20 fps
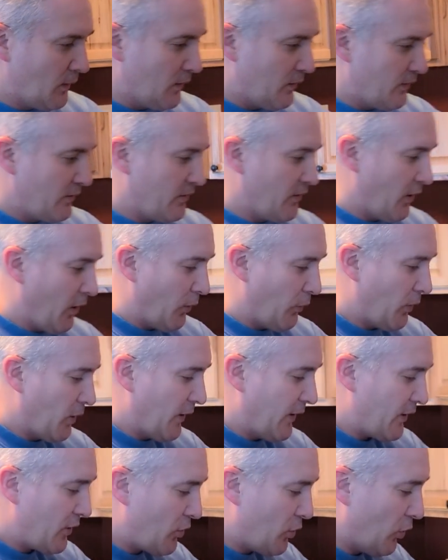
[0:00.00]
So
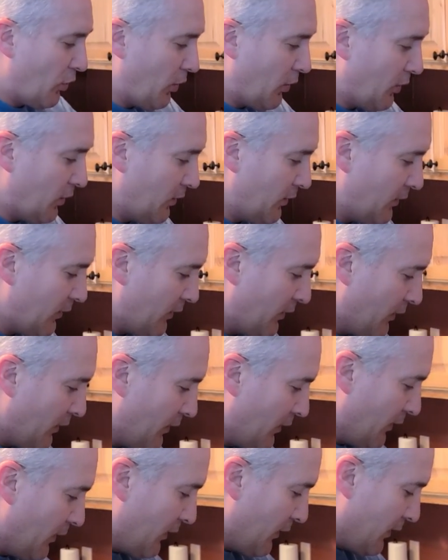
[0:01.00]
really cool.
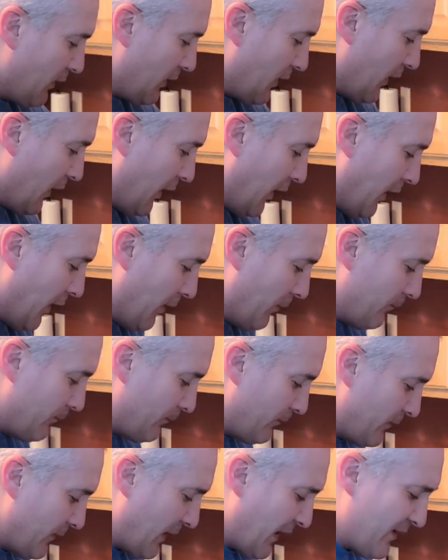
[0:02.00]
It
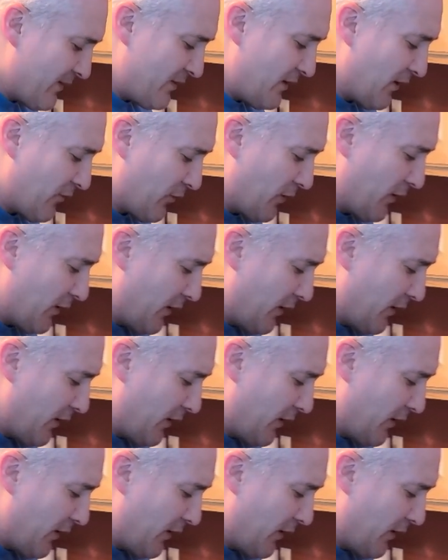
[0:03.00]
has different